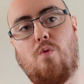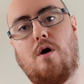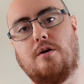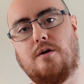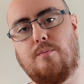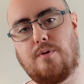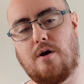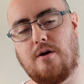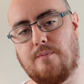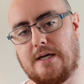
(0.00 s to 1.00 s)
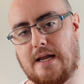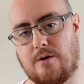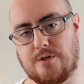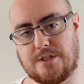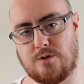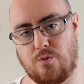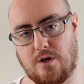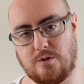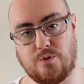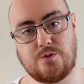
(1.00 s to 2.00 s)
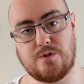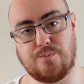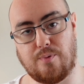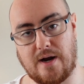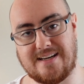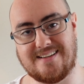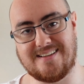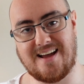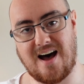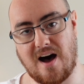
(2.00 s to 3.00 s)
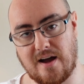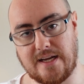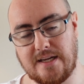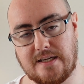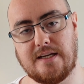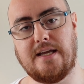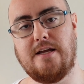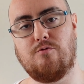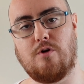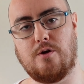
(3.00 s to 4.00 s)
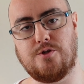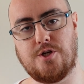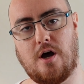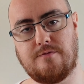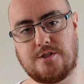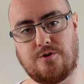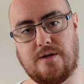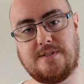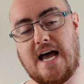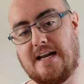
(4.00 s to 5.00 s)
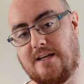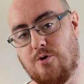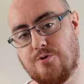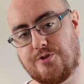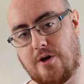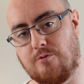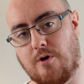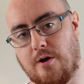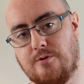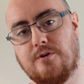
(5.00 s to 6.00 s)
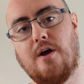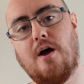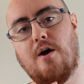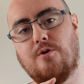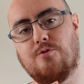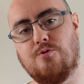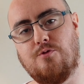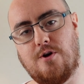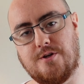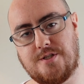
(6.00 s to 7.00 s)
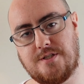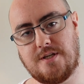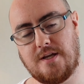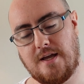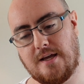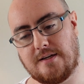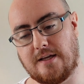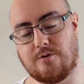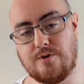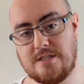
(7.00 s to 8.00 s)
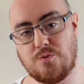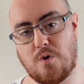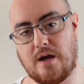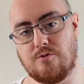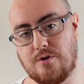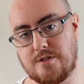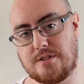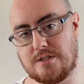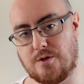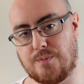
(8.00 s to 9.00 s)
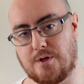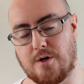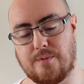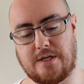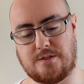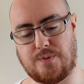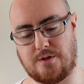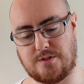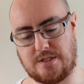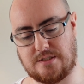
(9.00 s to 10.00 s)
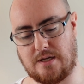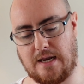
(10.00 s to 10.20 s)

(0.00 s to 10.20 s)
one programming language in the world, which was Brendan Eich. He wrote JavaScript and he also wrote Rust. Now the reason why Rust is up and coming is because it's a